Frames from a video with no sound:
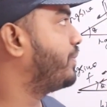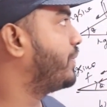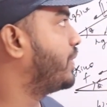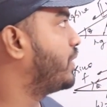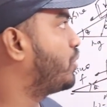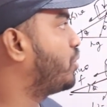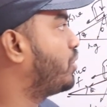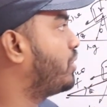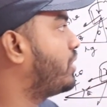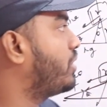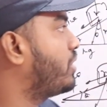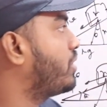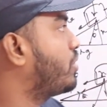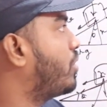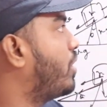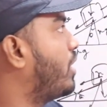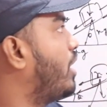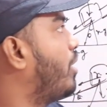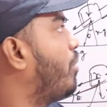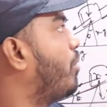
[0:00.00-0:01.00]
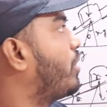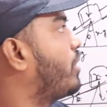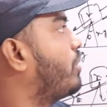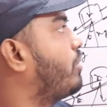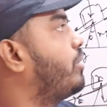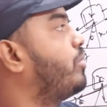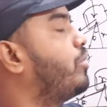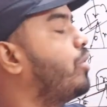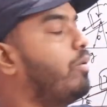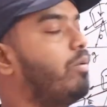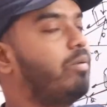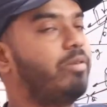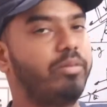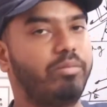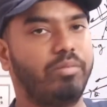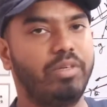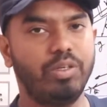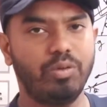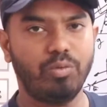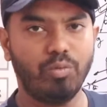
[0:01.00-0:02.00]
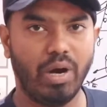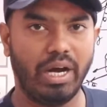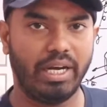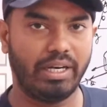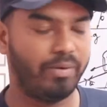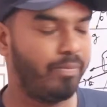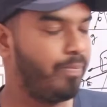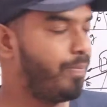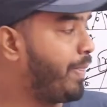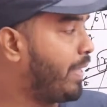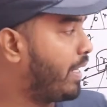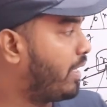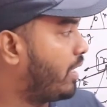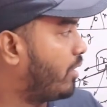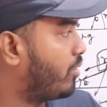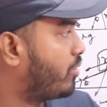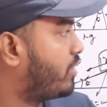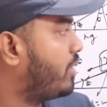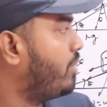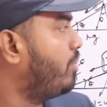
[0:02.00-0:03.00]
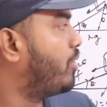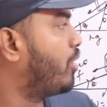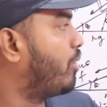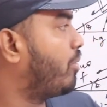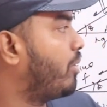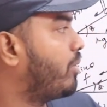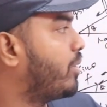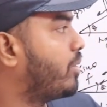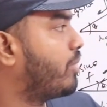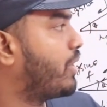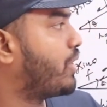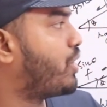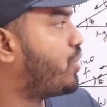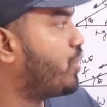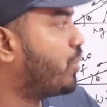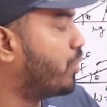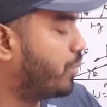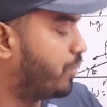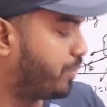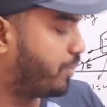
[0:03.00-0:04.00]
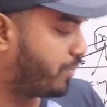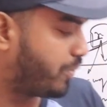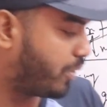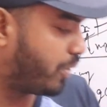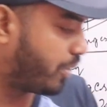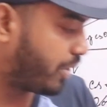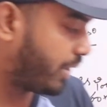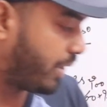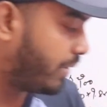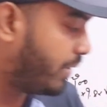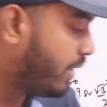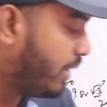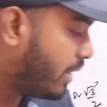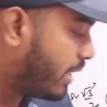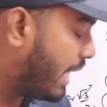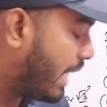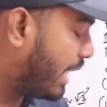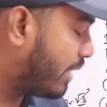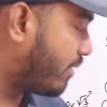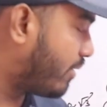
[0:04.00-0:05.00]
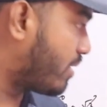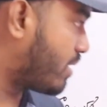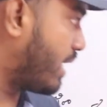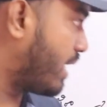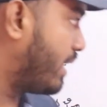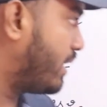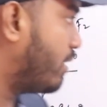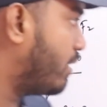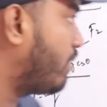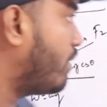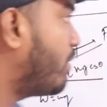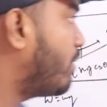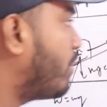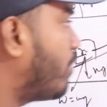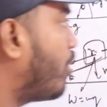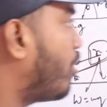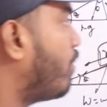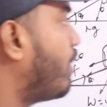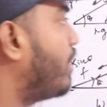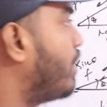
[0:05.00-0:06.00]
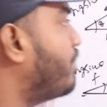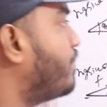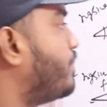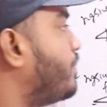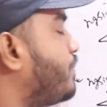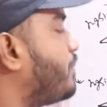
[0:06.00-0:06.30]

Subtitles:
So this is all about our problem number 1. Now see problem number 2. Okay, at first write down the problem.